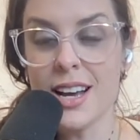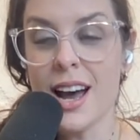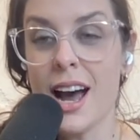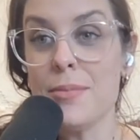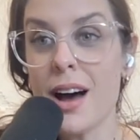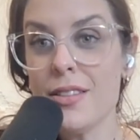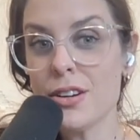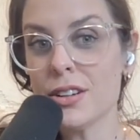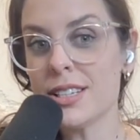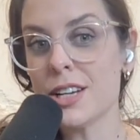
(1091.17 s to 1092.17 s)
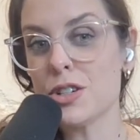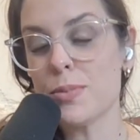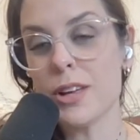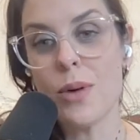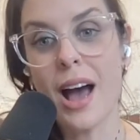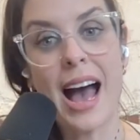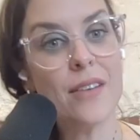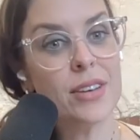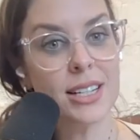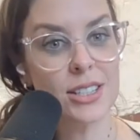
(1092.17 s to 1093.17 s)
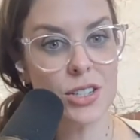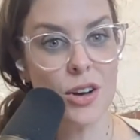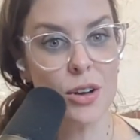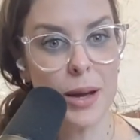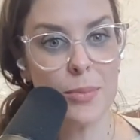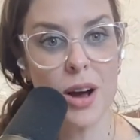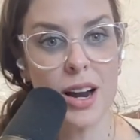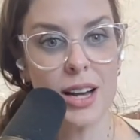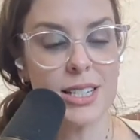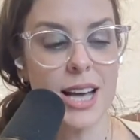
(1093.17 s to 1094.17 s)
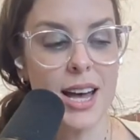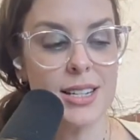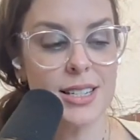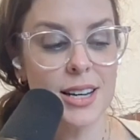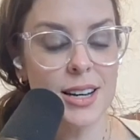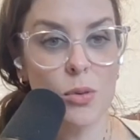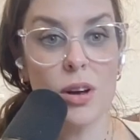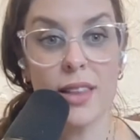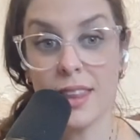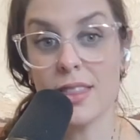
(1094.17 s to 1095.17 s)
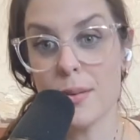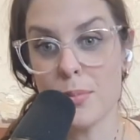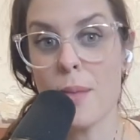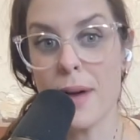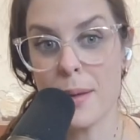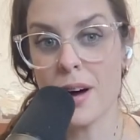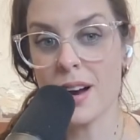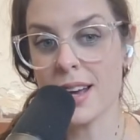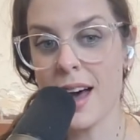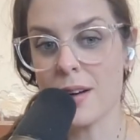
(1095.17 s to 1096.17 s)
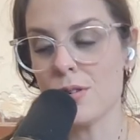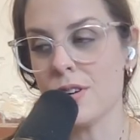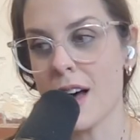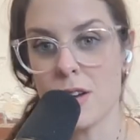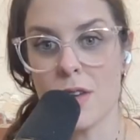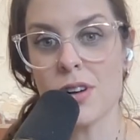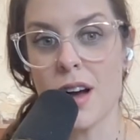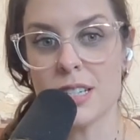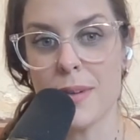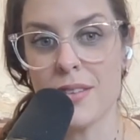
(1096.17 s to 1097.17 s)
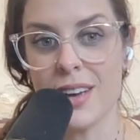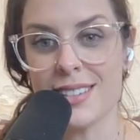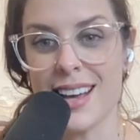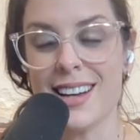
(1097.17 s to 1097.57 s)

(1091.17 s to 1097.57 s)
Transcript: I'm not in the early stages, but you haven't installed my product yet or like the pro my product category yet. You haven't gotten to my phase yet.